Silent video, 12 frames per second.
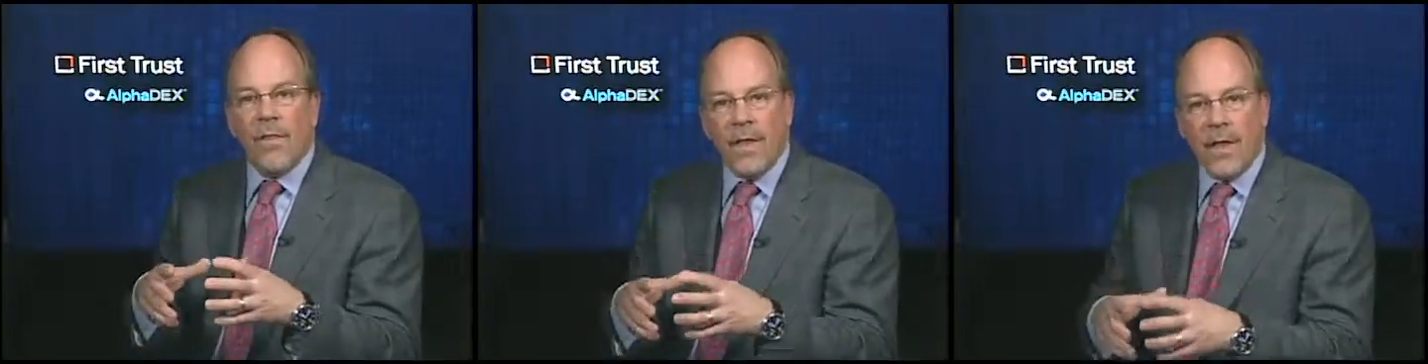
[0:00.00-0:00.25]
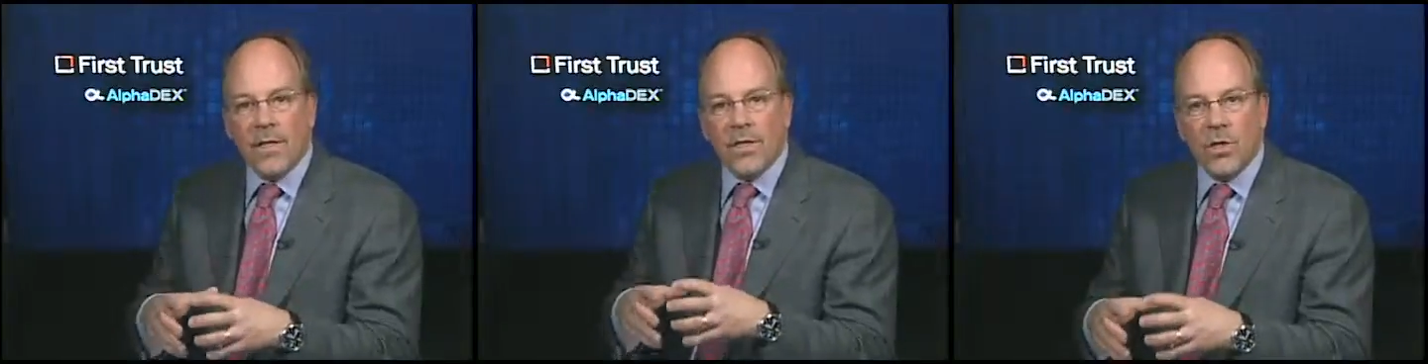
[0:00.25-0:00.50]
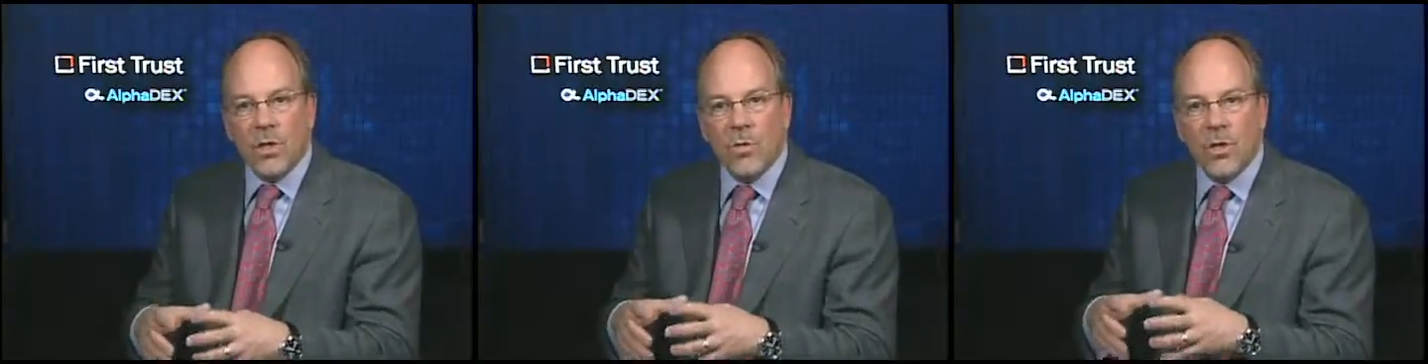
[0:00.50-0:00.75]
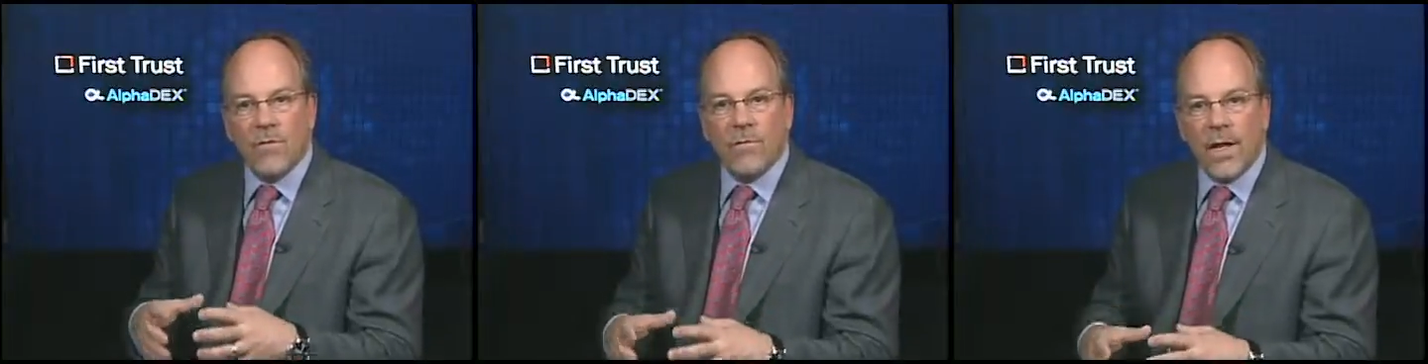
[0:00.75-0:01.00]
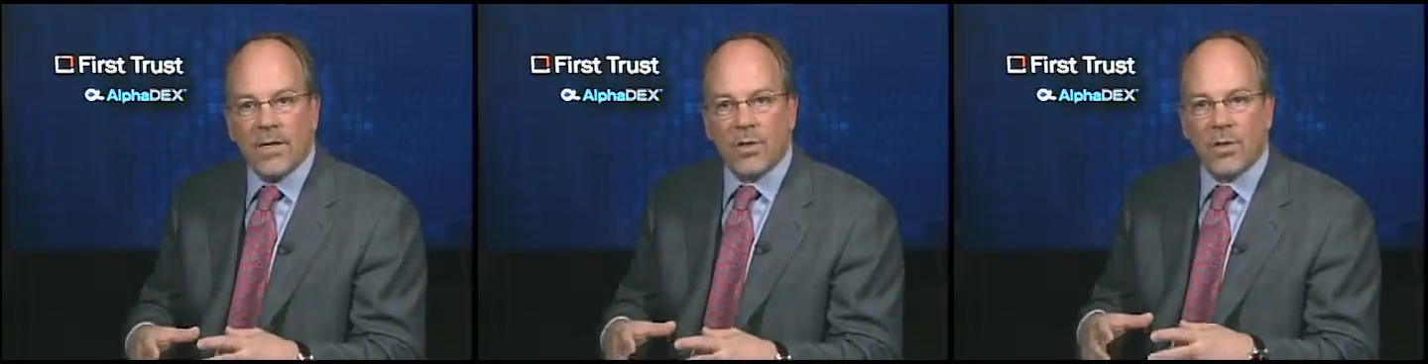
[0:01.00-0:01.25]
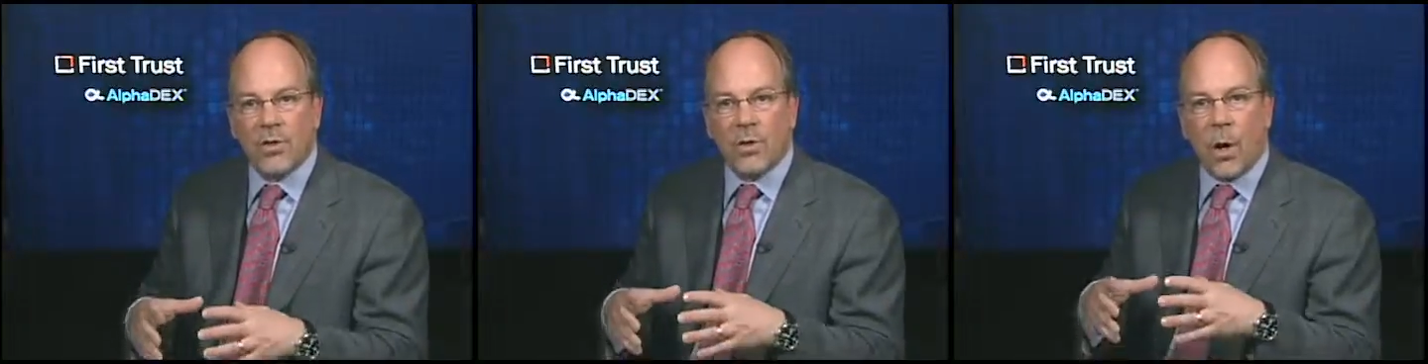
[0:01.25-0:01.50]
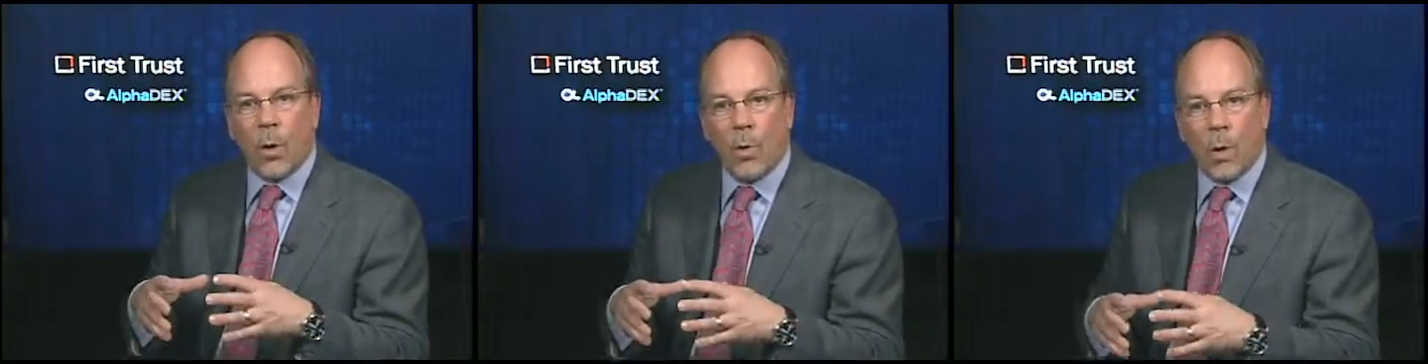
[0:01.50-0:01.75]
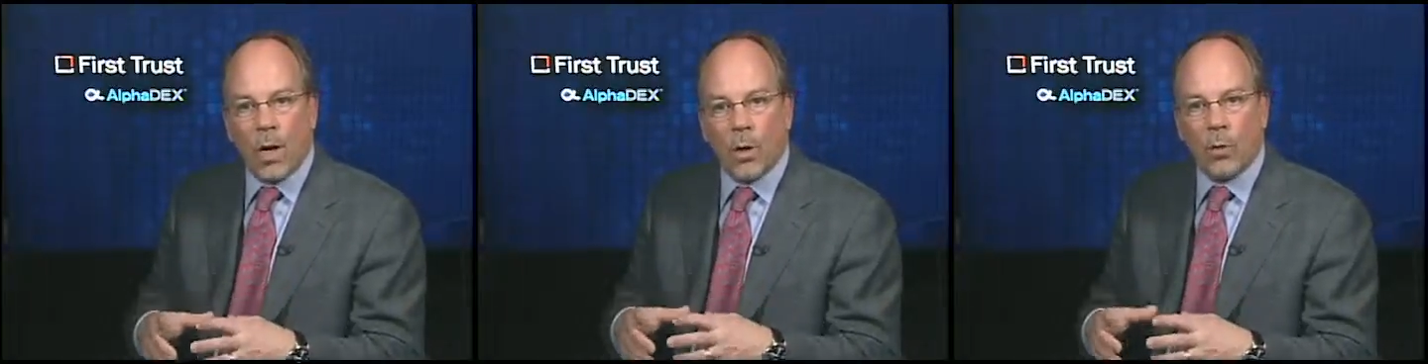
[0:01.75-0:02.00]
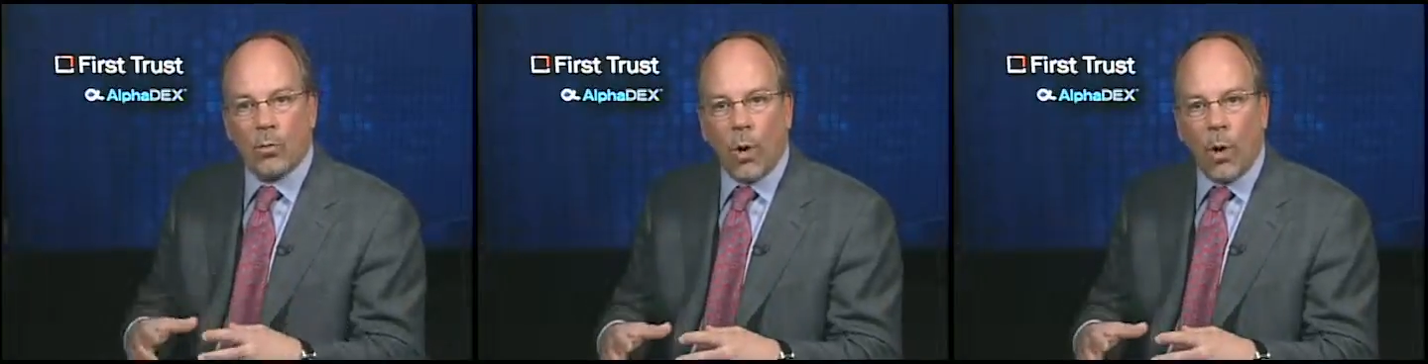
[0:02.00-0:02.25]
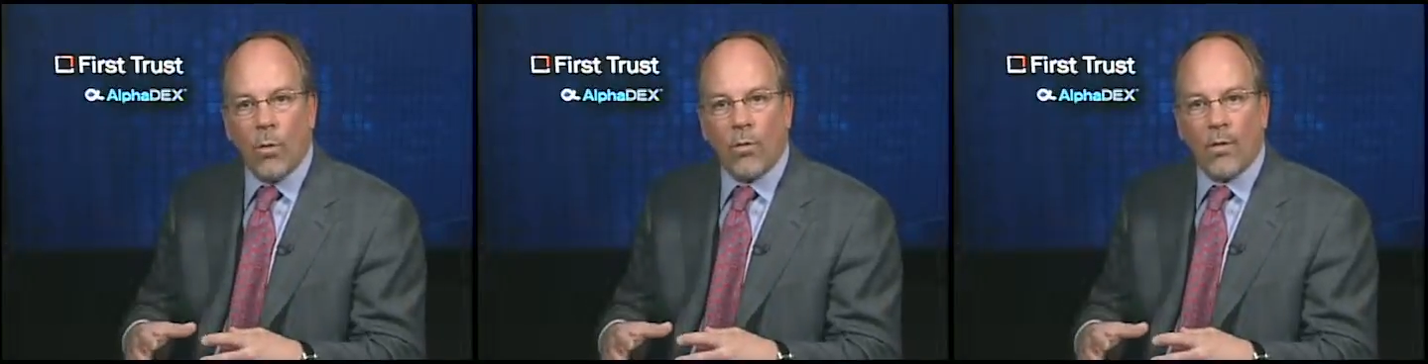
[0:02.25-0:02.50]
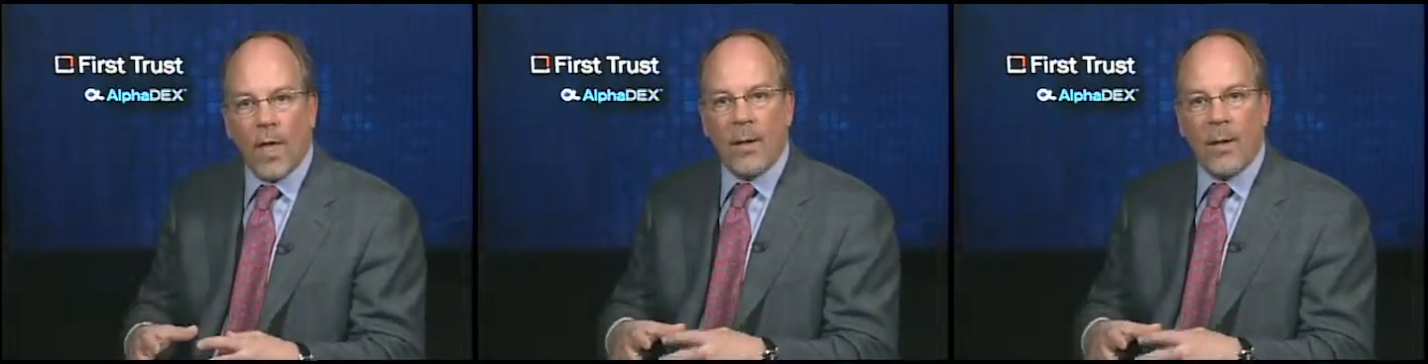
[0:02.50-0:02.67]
these new inventions are where growth